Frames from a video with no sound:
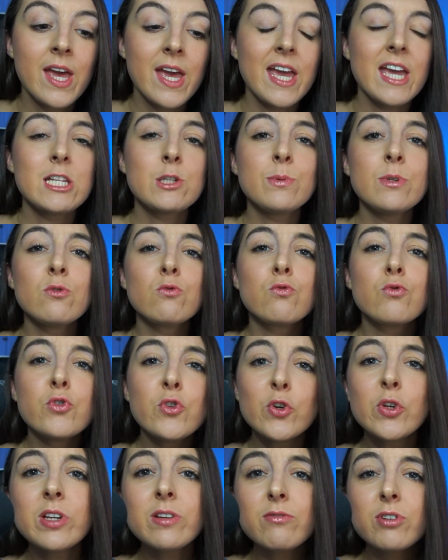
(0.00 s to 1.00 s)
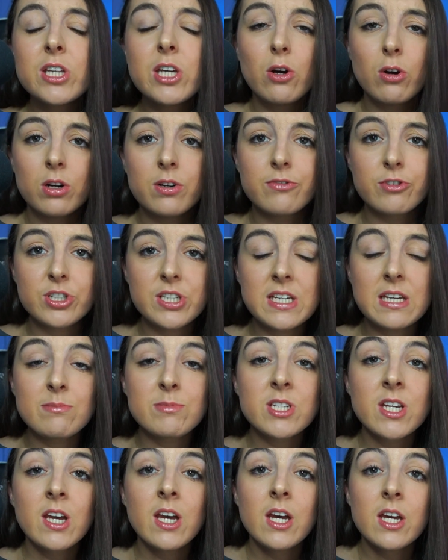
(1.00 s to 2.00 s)
It's been really, really hard for
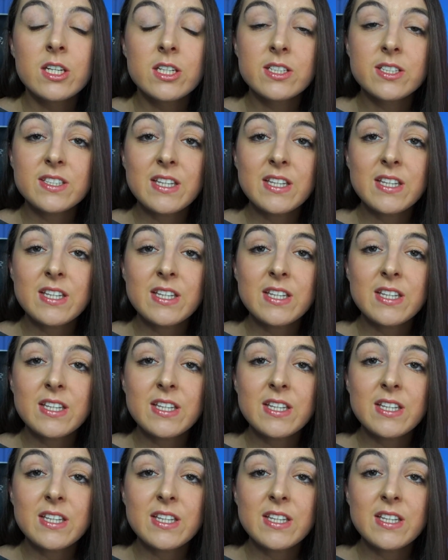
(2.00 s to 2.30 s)
teams to